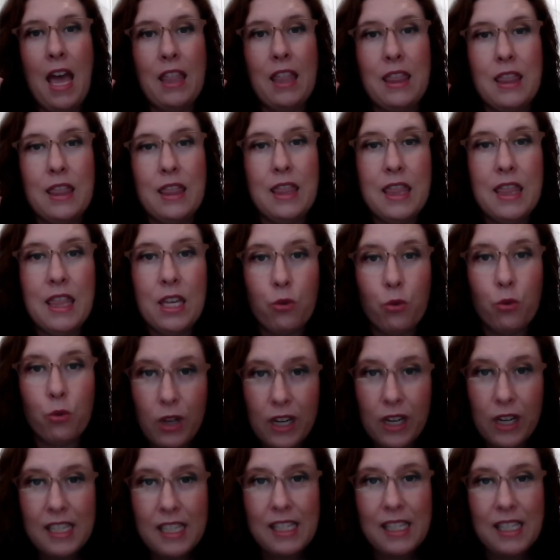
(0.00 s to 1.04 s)
And the
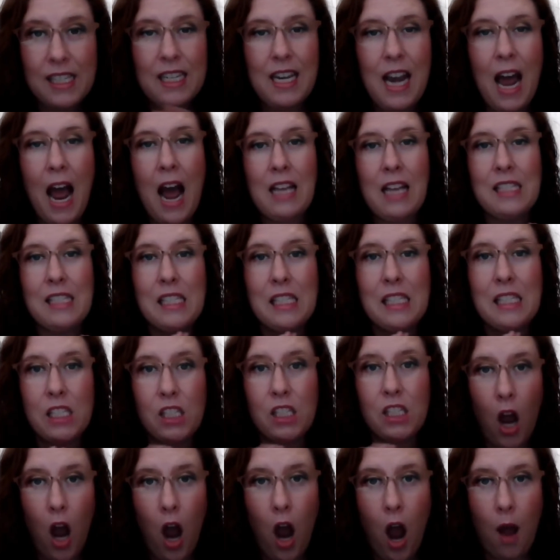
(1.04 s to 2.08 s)
reason I
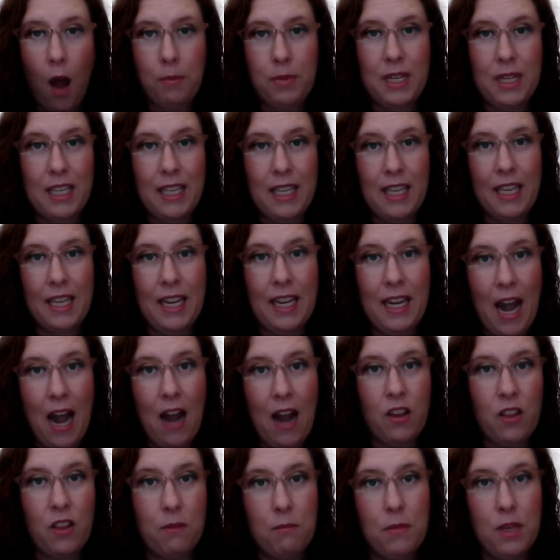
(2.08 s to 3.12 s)
stopped getting
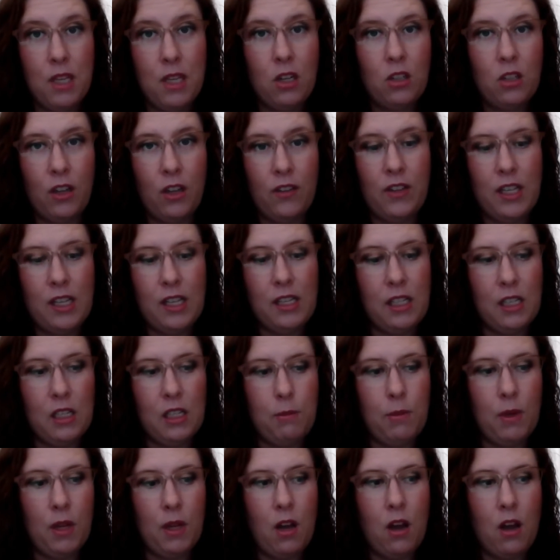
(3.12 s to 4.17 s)
out of the middle on this is
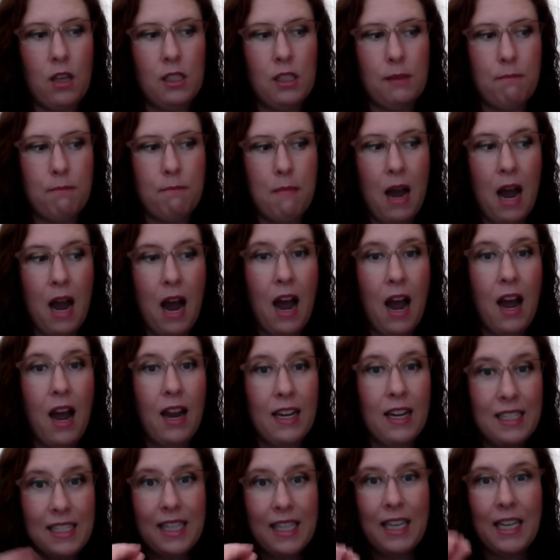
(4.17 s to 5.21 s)
because
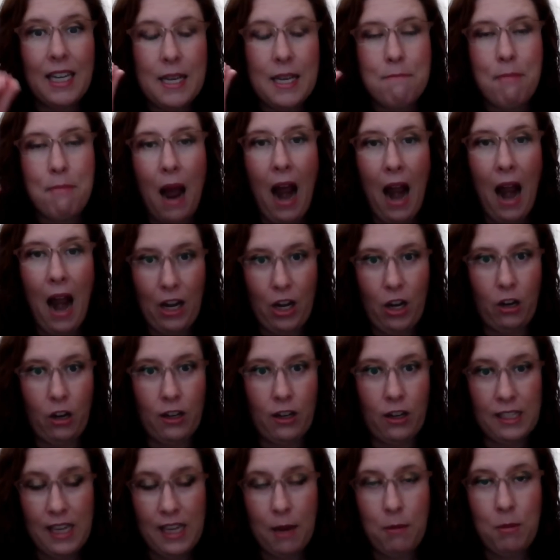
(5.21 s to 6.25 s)
my tenant buyer,
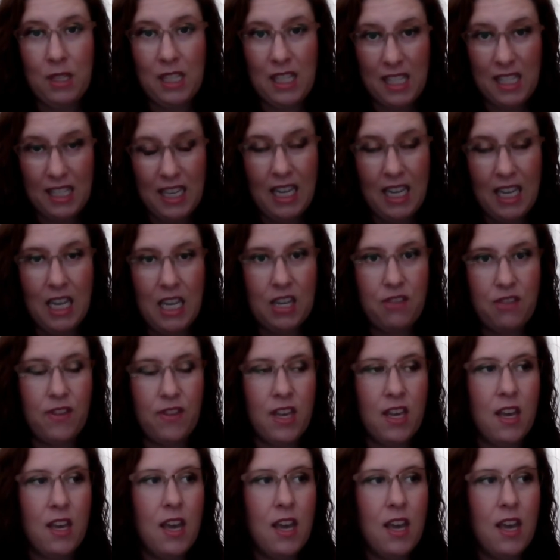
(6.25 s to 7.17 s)
his name is Steve.